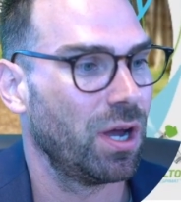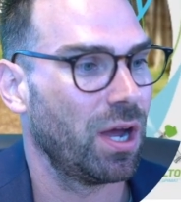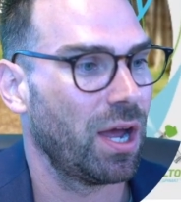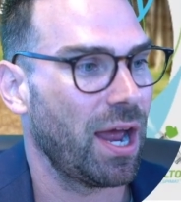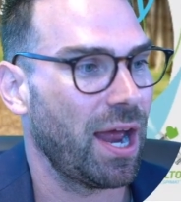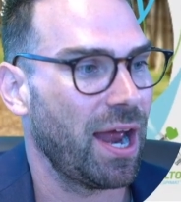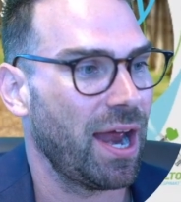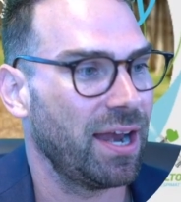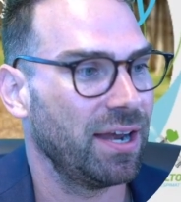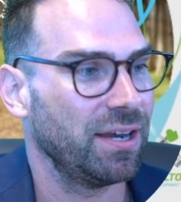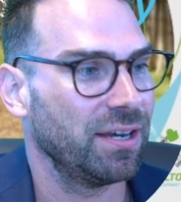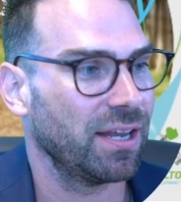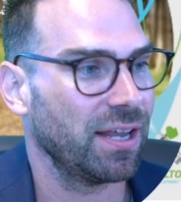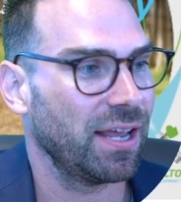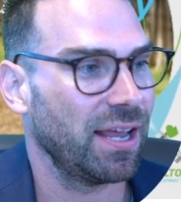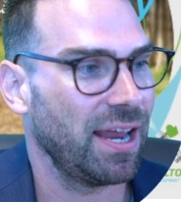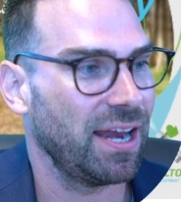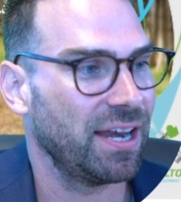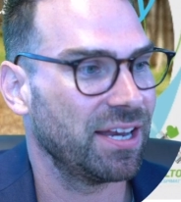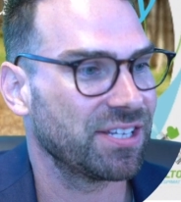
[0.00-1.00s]
And
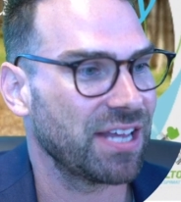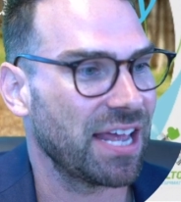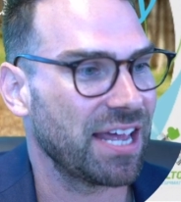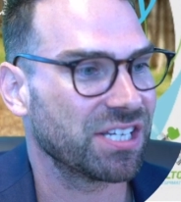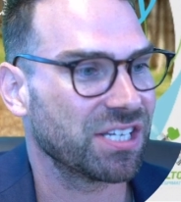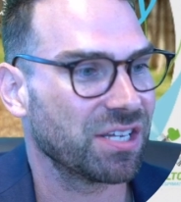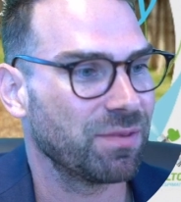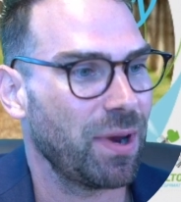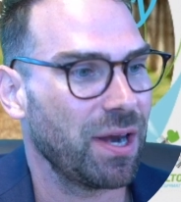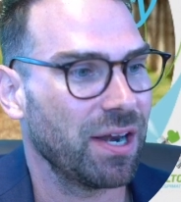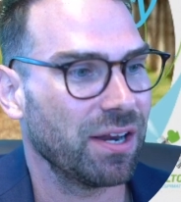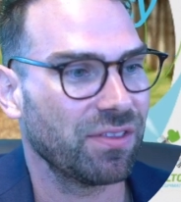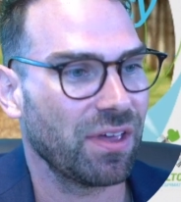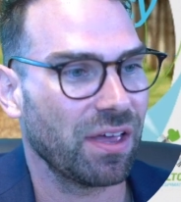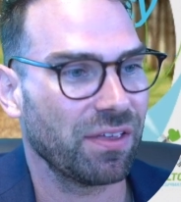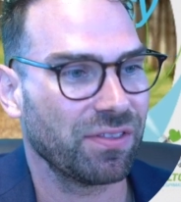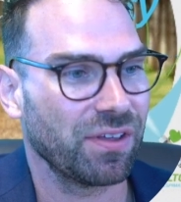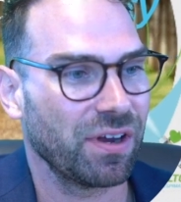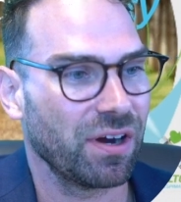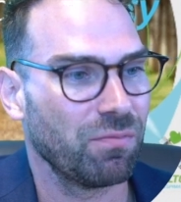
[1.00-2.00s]
it is estimated
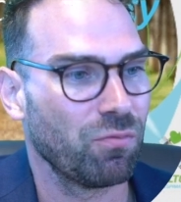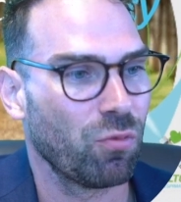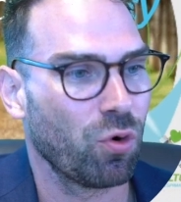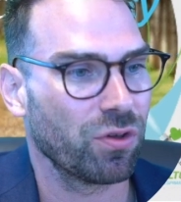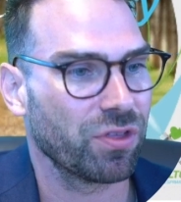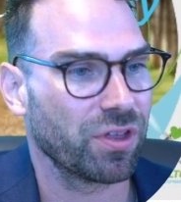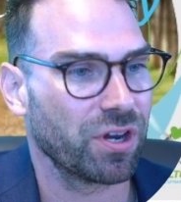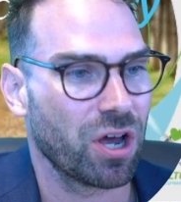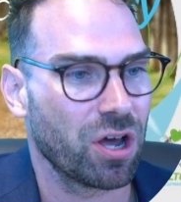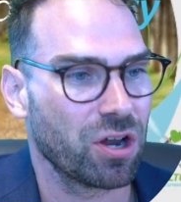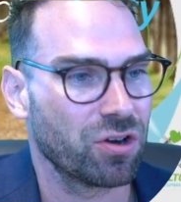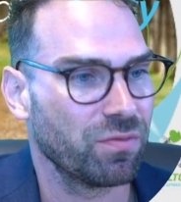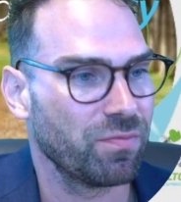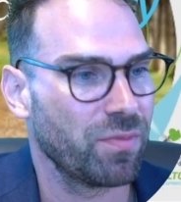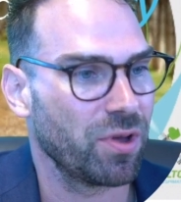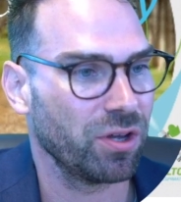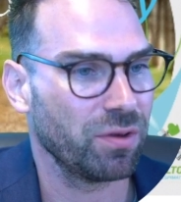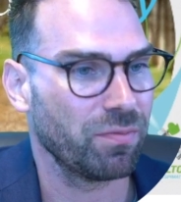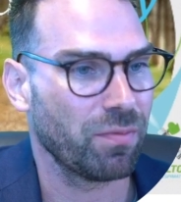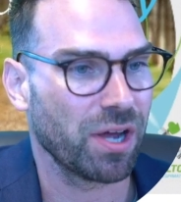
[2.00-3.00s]
that there are more than 100
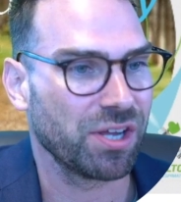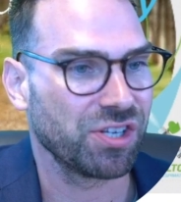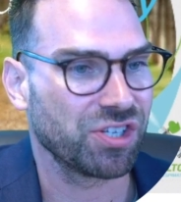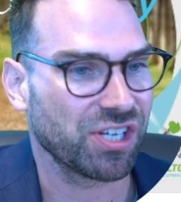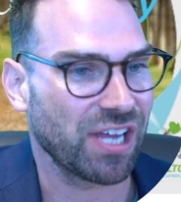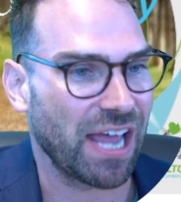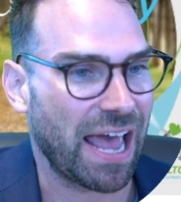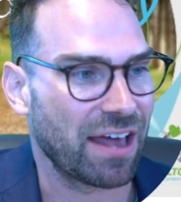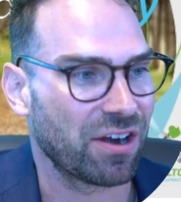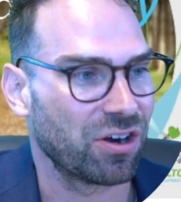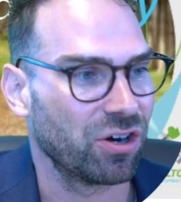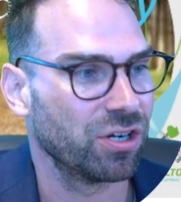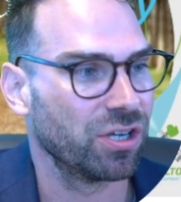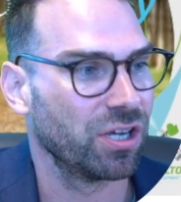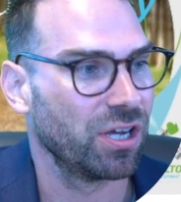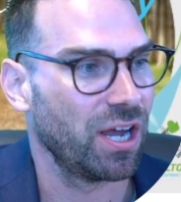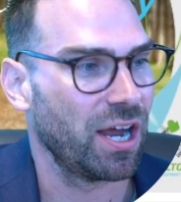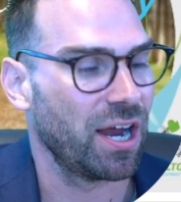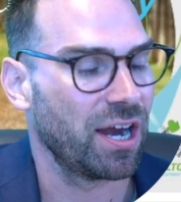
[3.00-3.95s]
million mines scattered